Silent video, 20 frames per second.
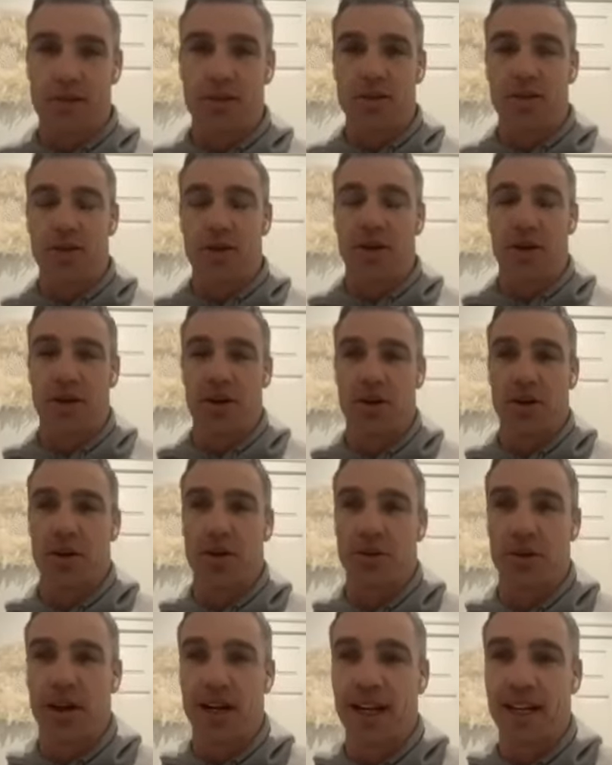kind of got a bit
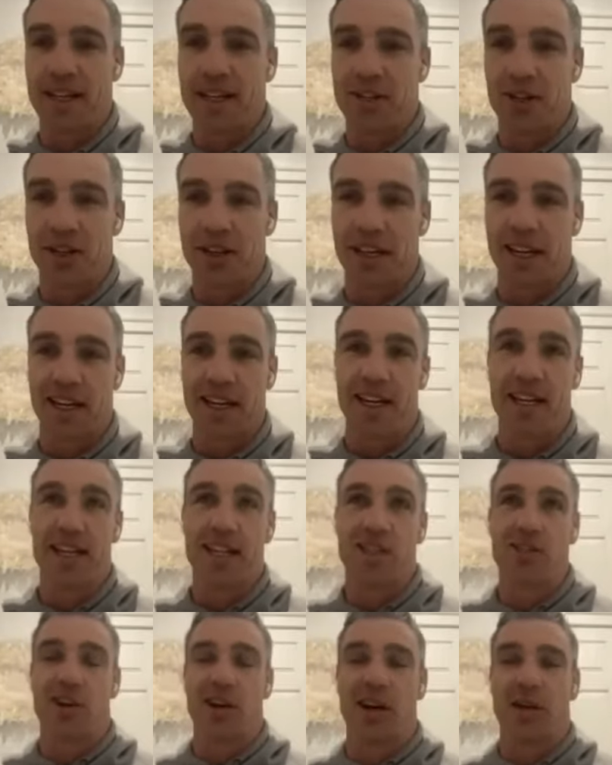greedy, tried to get
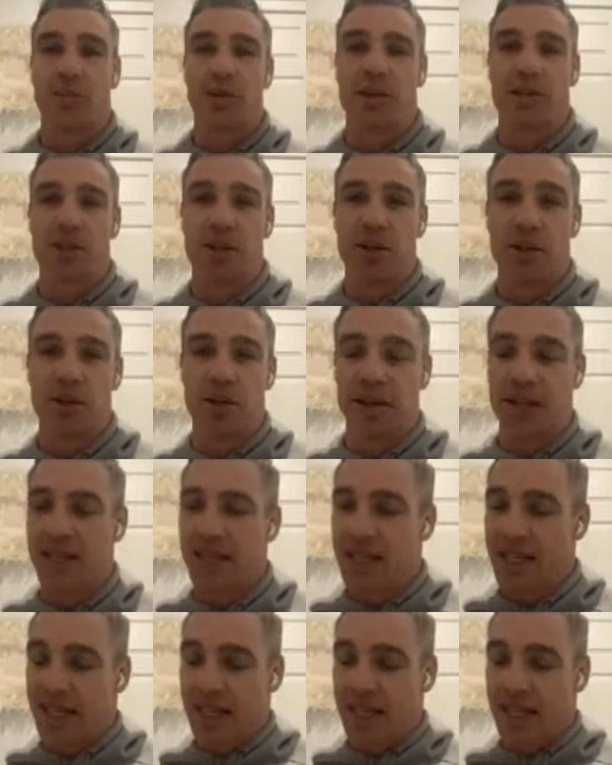try number 2, and